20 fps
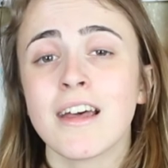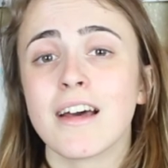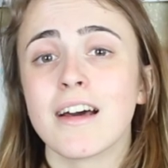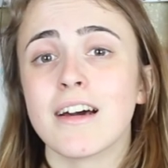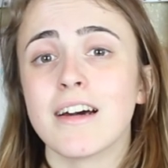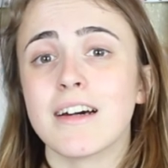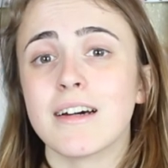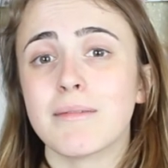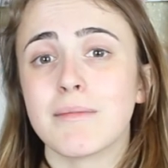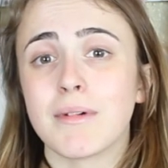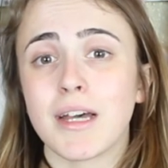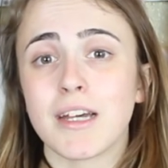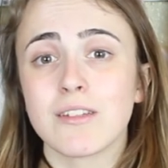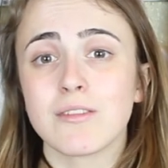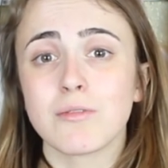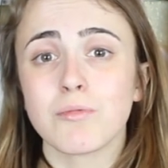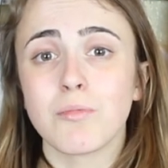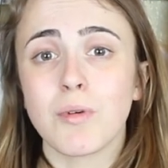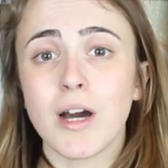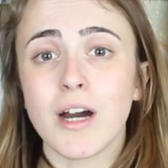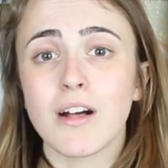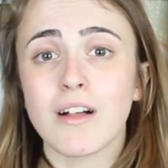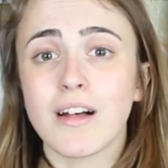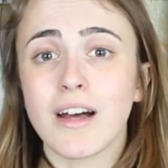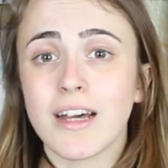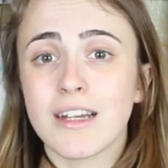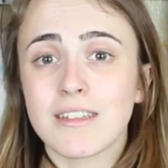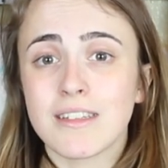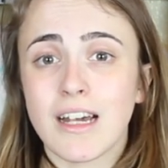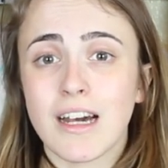um, as well
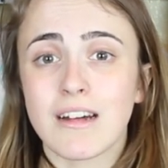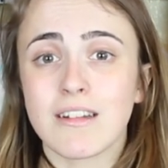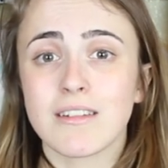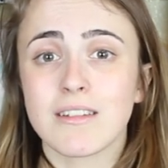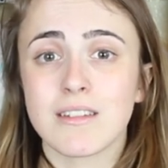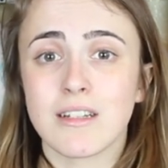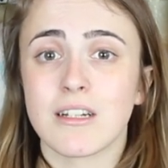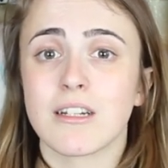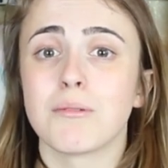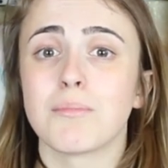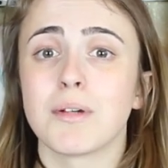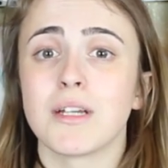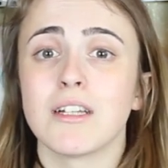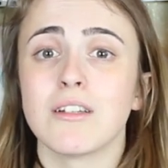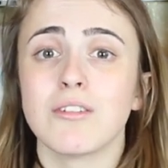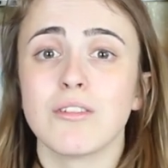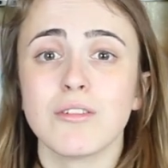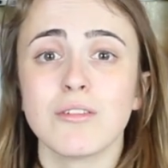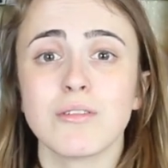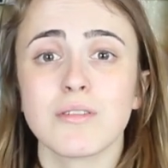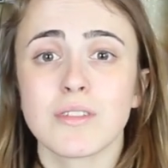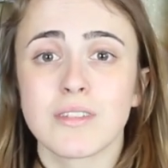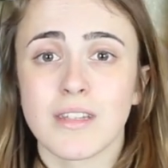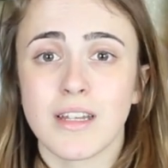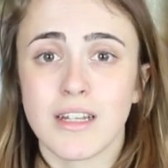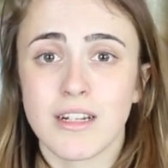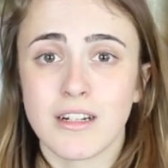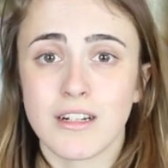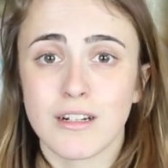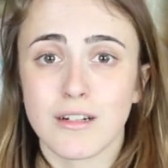as how to set up a
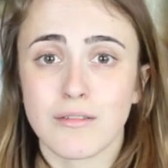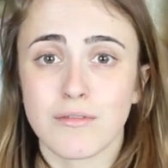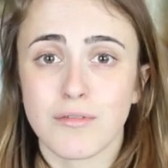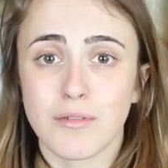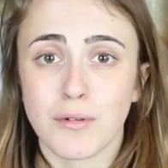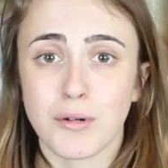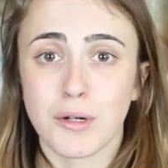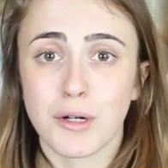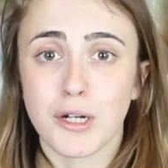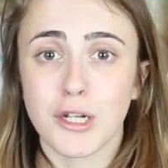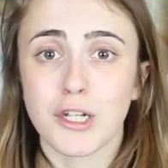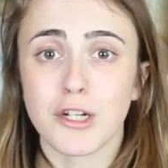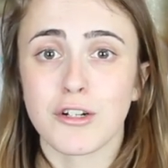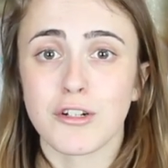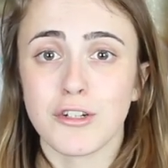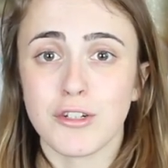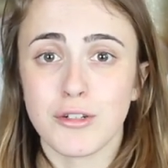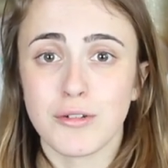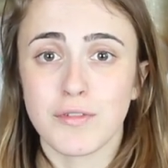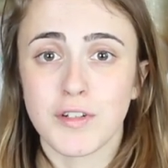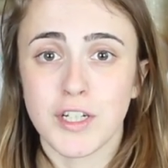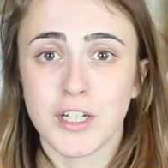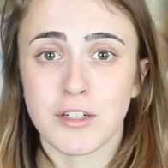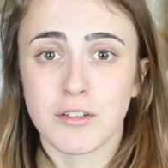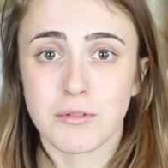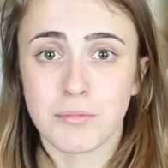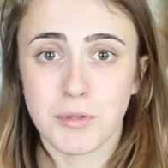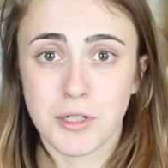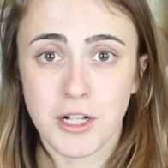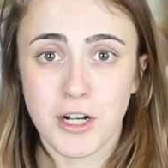newsletter for your
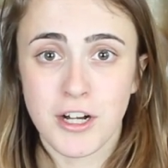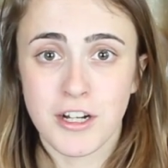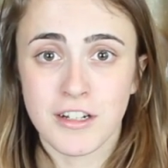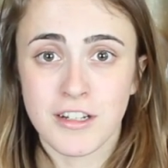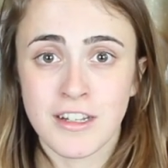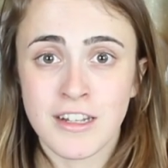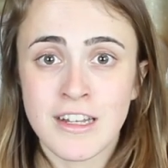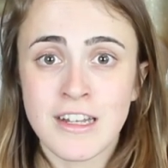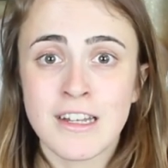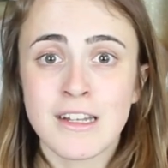newfound blog.